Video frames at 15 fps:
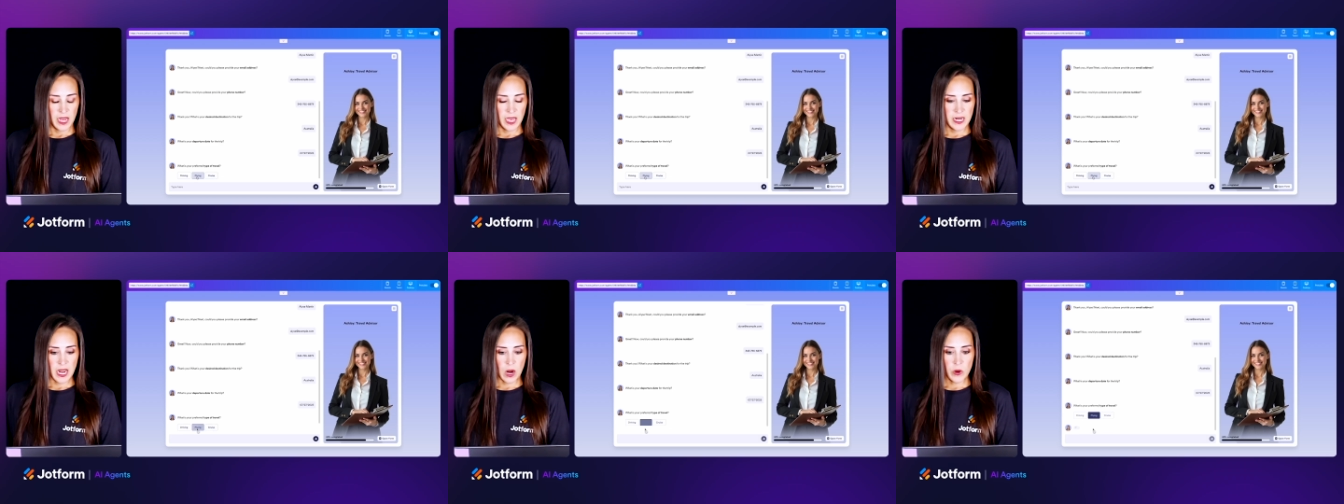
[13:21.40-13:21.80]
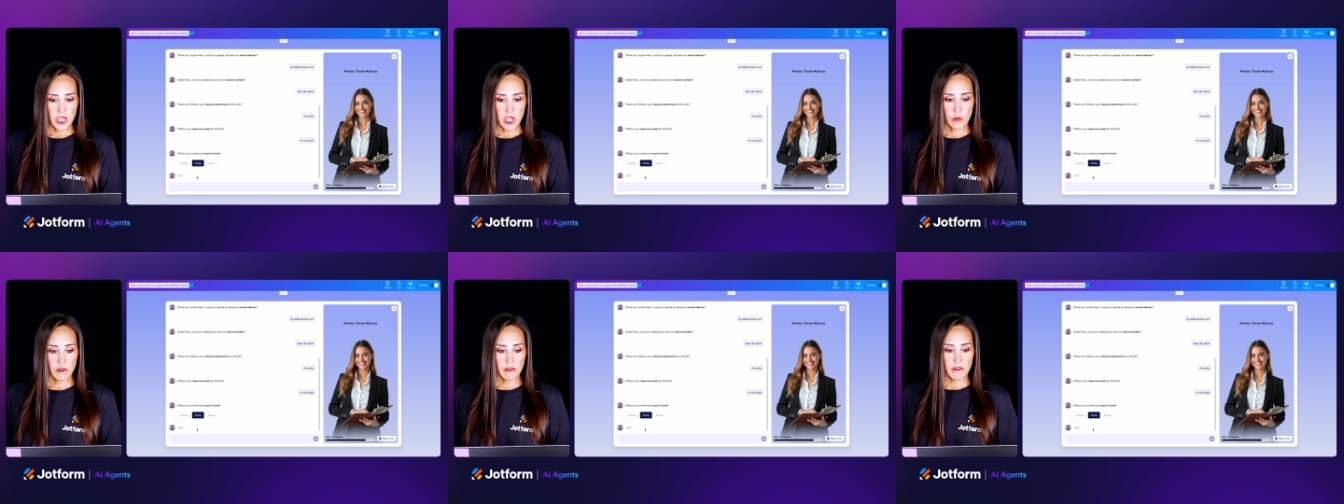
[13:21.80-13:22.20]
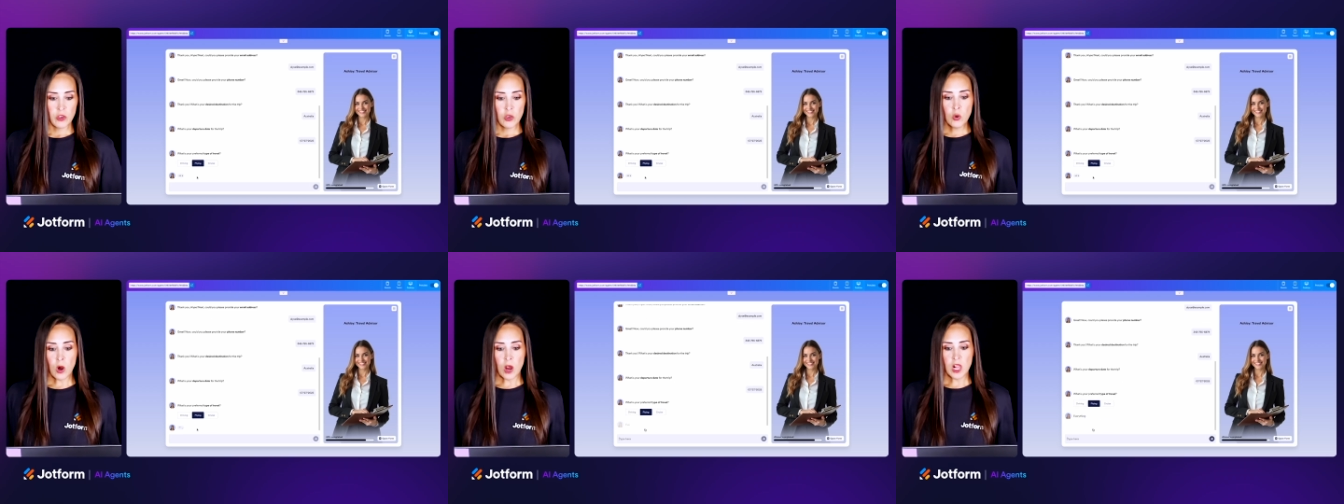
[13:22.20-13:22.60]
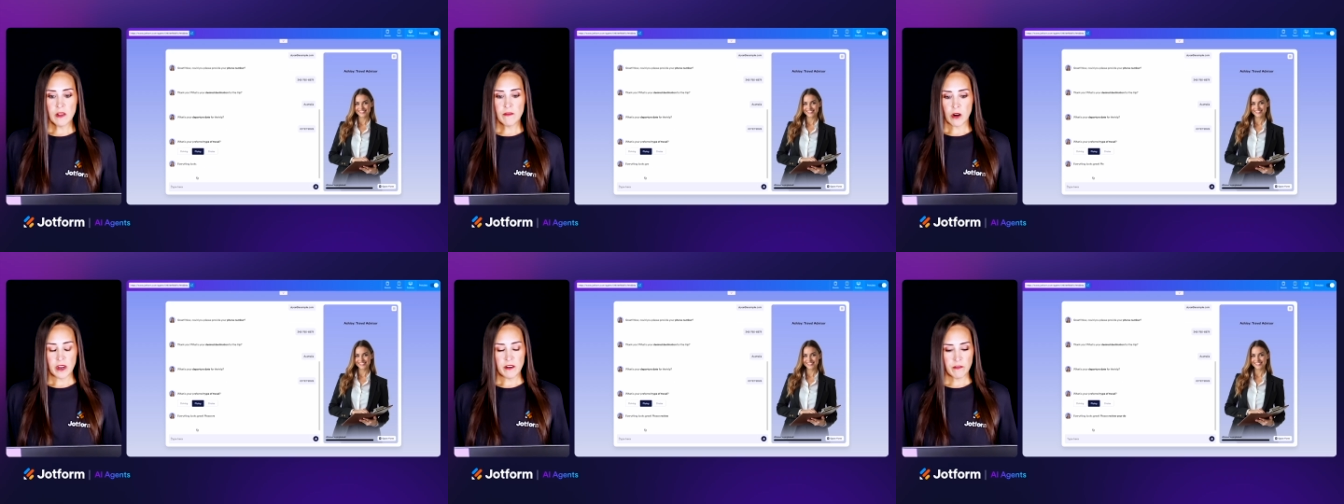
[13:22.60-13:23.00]
And now we can review
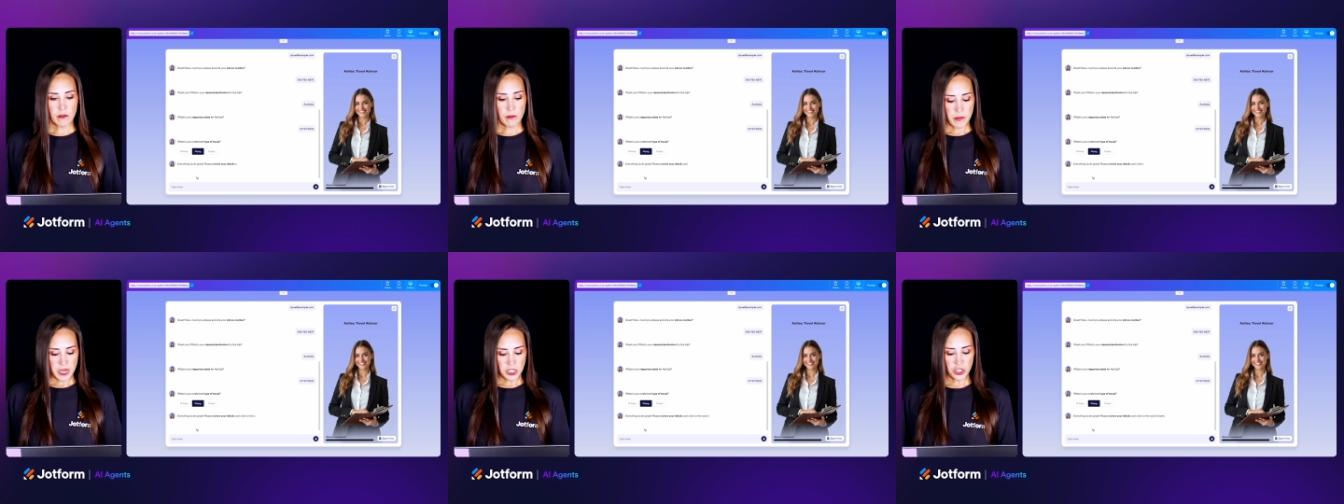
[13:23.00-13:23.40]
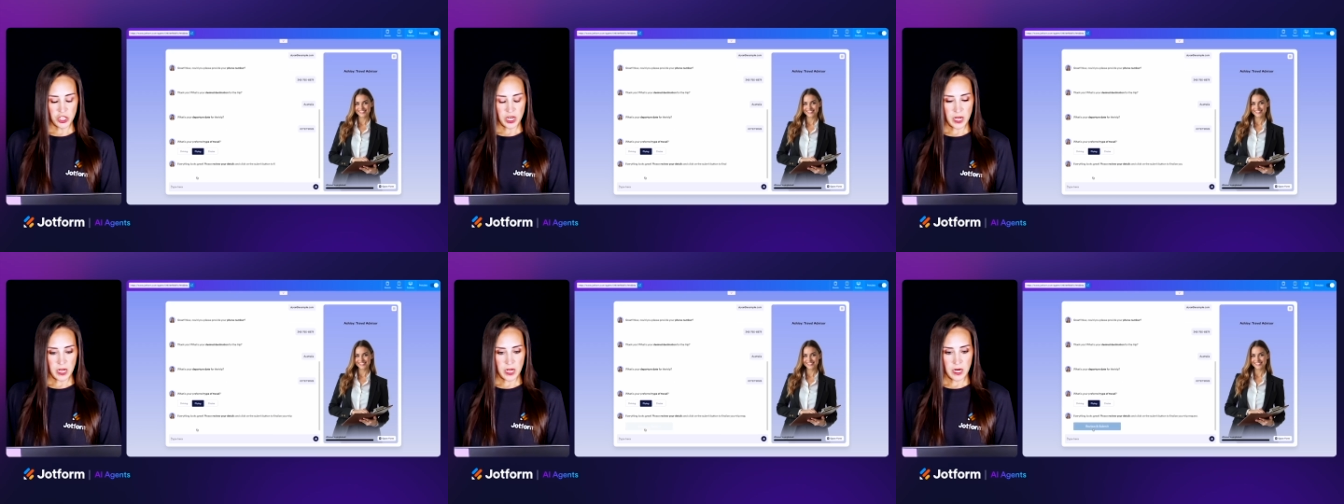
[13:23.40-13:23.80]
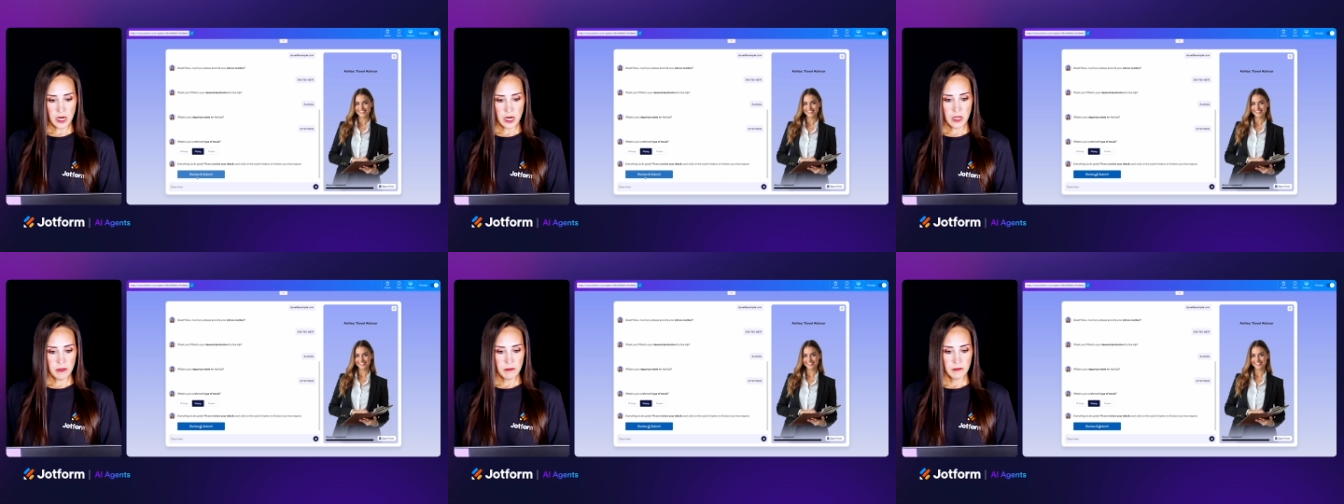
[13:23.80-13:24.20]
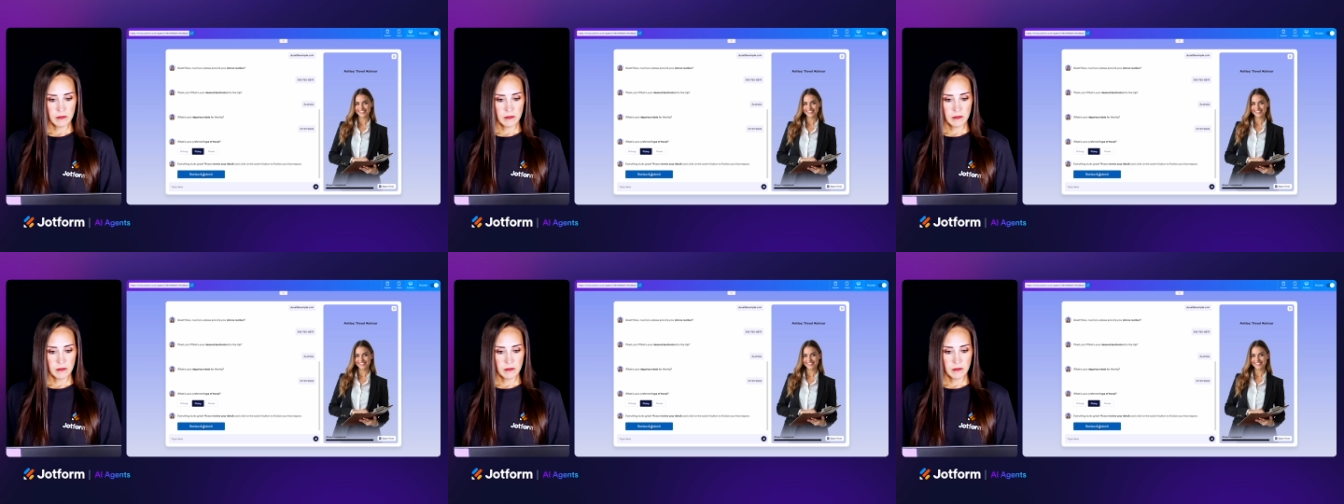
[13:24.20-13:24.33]
all of our information.